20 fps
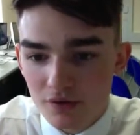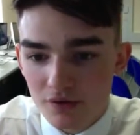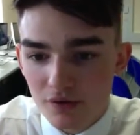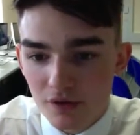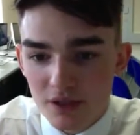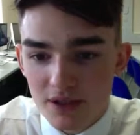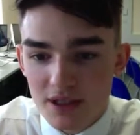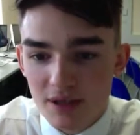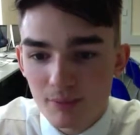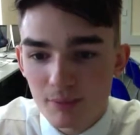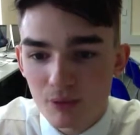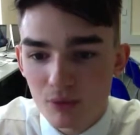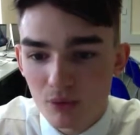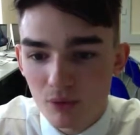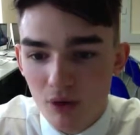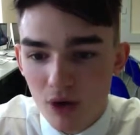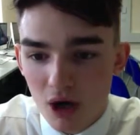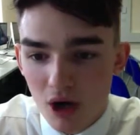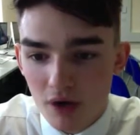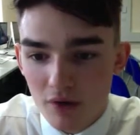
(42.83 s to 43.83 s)
For
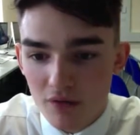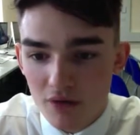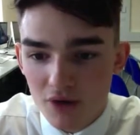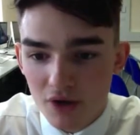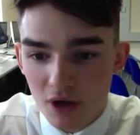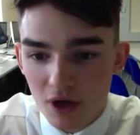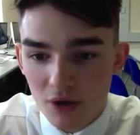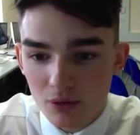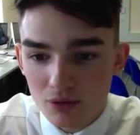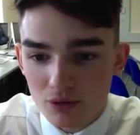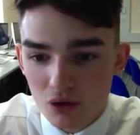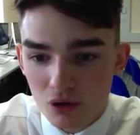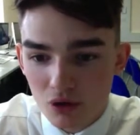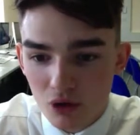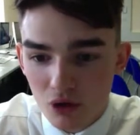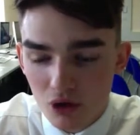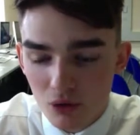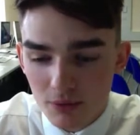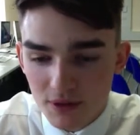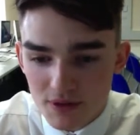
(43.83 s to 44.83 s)
example,
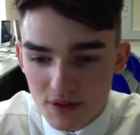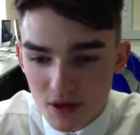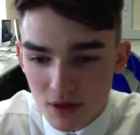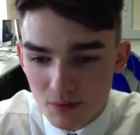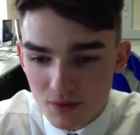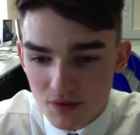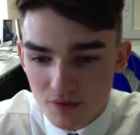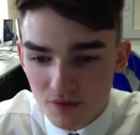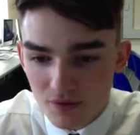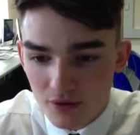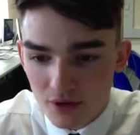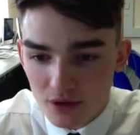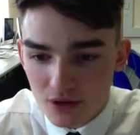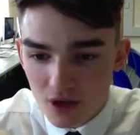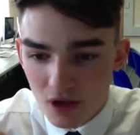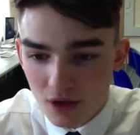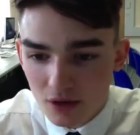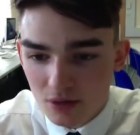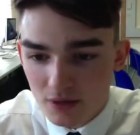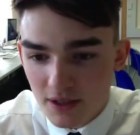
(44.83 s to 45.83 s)
artofthetitle.com in terms of
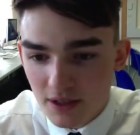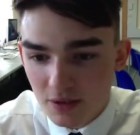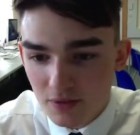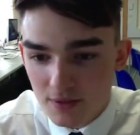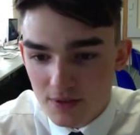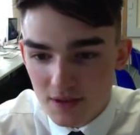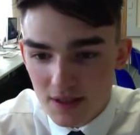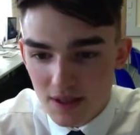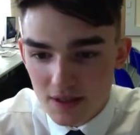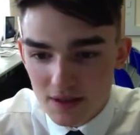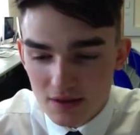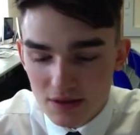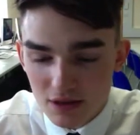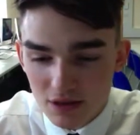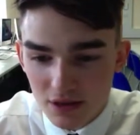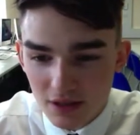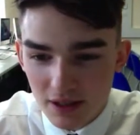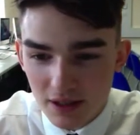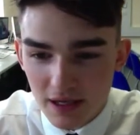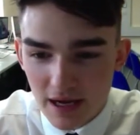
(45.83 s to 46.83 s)
title sequences and
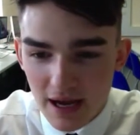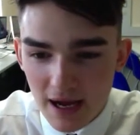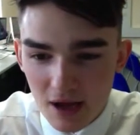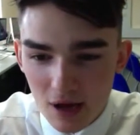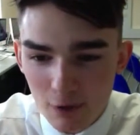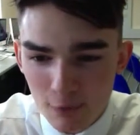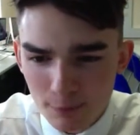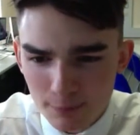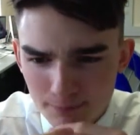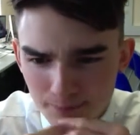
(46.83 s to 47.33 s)
looking at how